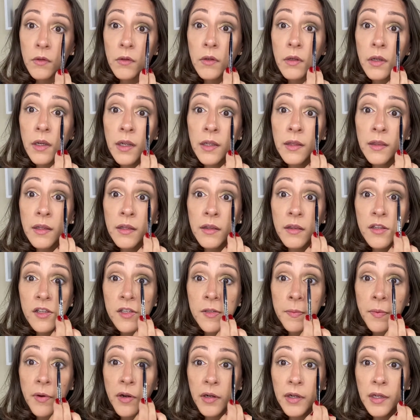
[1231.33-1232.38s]
And then the
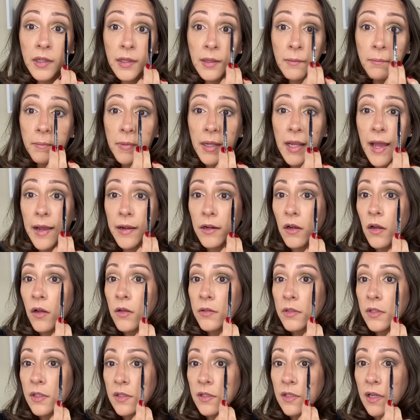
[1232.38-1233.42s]
sparkling black on
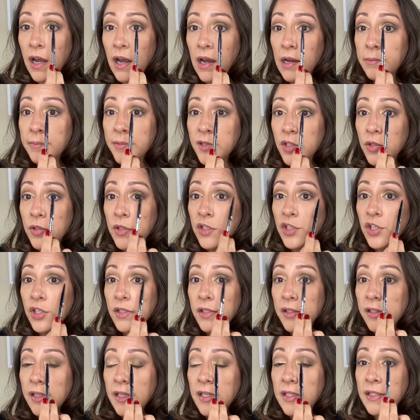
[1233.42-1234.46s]
the top to just
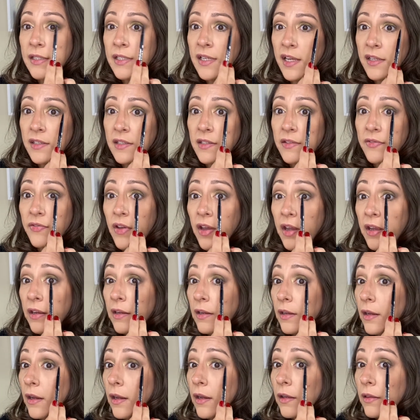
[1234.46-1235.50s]
intensify
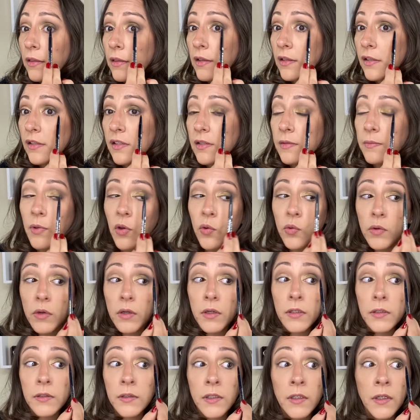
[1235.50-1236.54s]
the smoke
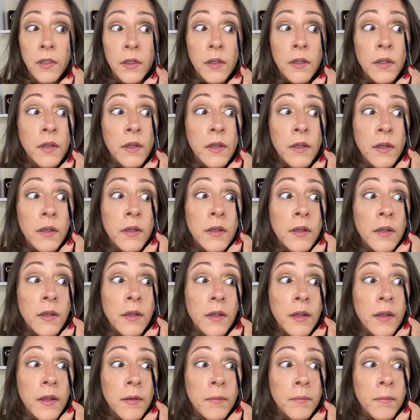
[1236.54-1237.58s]

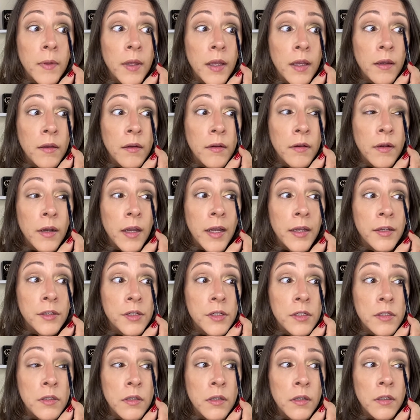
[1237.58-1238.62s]
and make your lashes
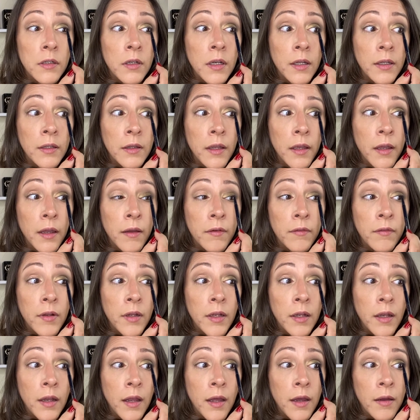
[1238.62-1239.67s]
look like they have a
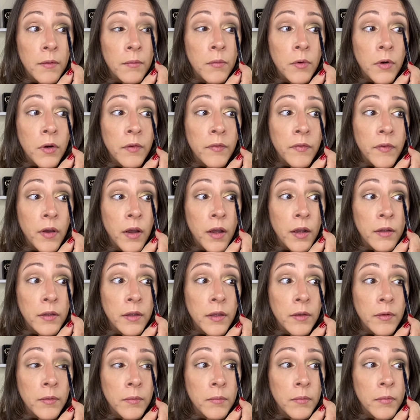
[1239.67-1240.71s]
lot more
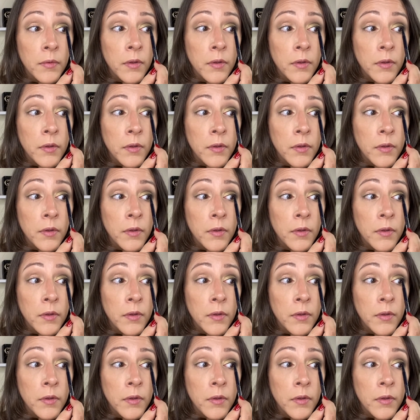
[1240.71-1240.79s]
volume